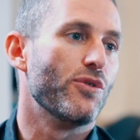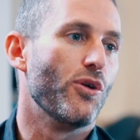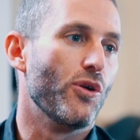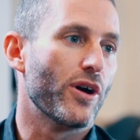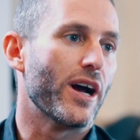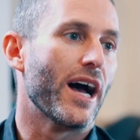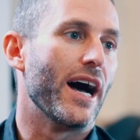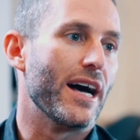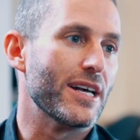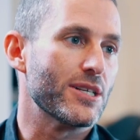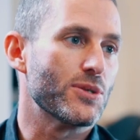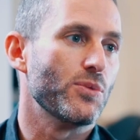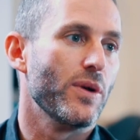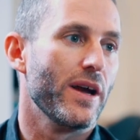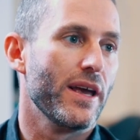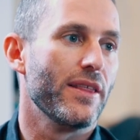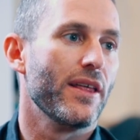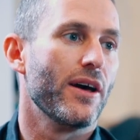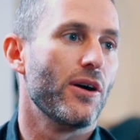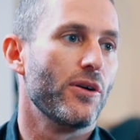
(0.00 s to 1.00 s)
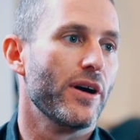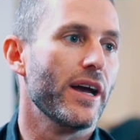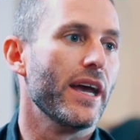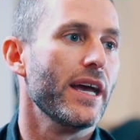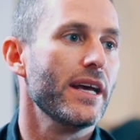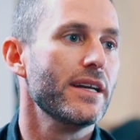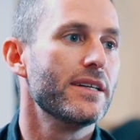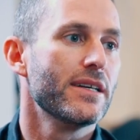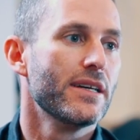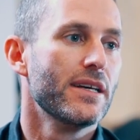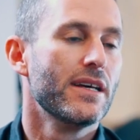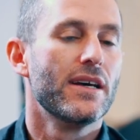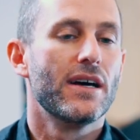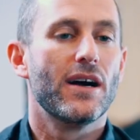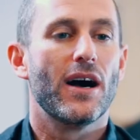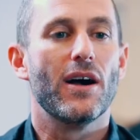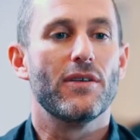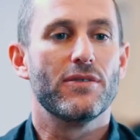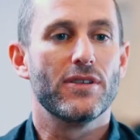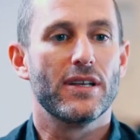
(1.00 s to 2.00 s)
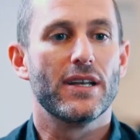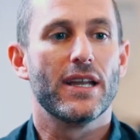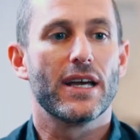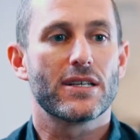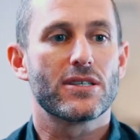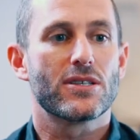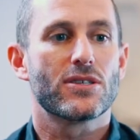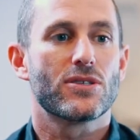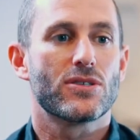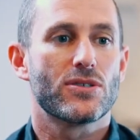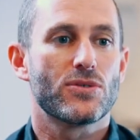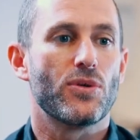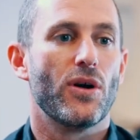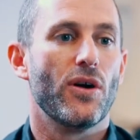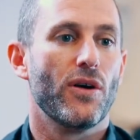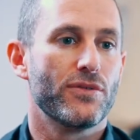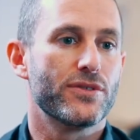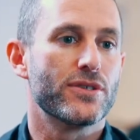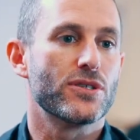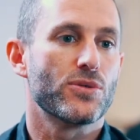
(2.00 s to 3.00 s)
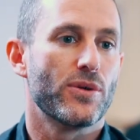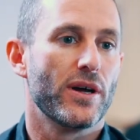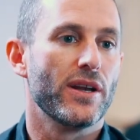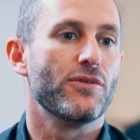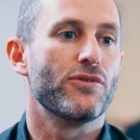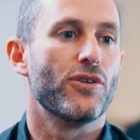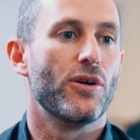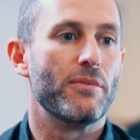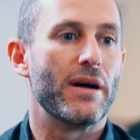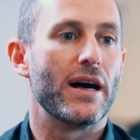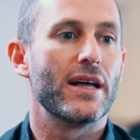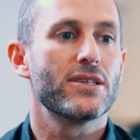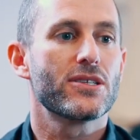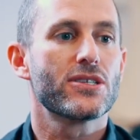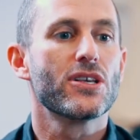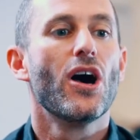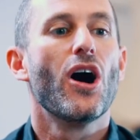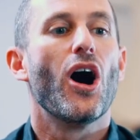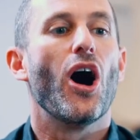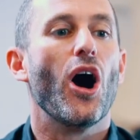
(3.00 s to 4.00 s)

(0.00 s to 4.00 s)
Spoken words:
forecast where they'll head over the next 12 to 24 months,